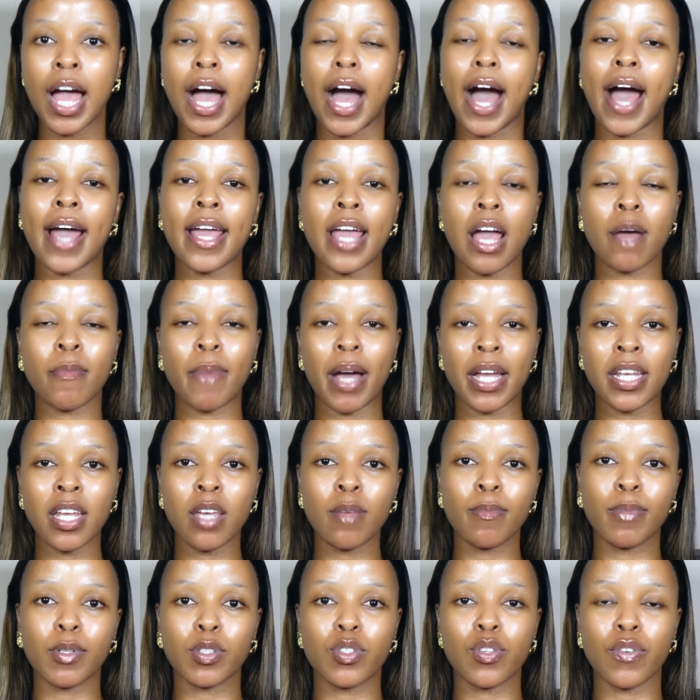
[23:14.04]
I am
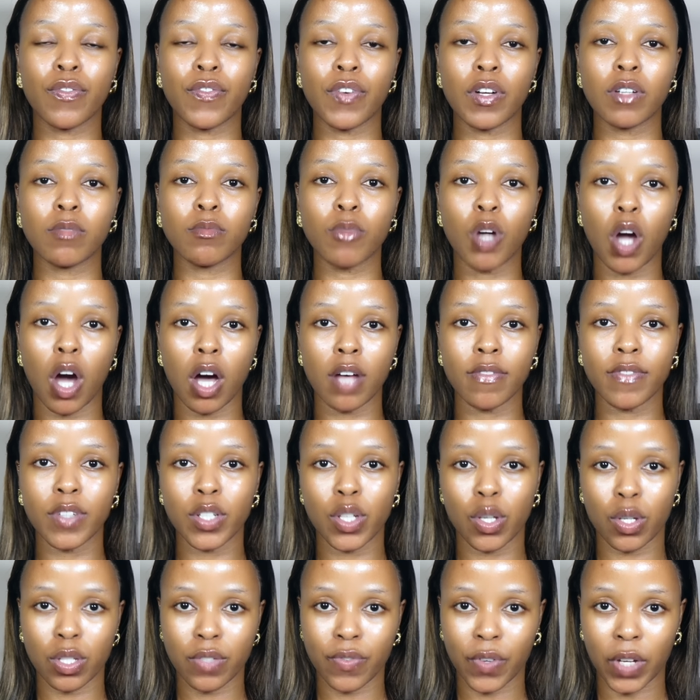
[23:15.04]
unable to film car
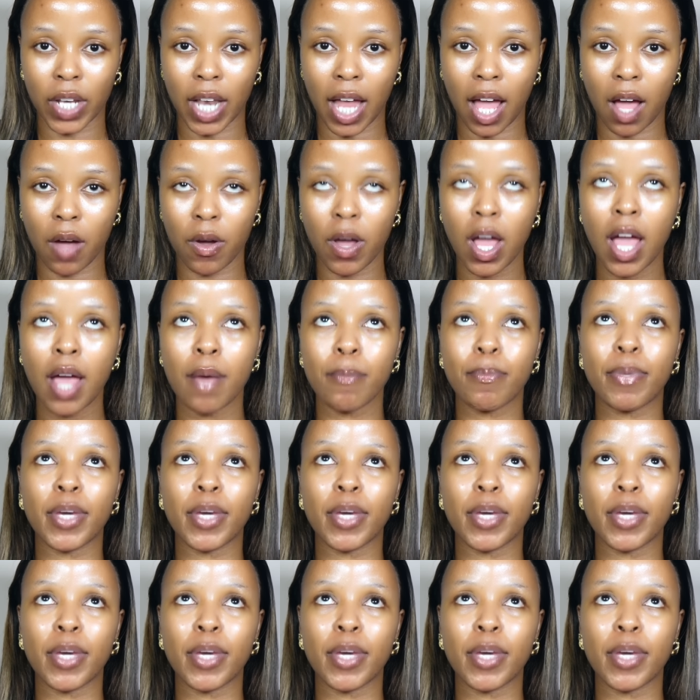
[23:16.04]
videos for now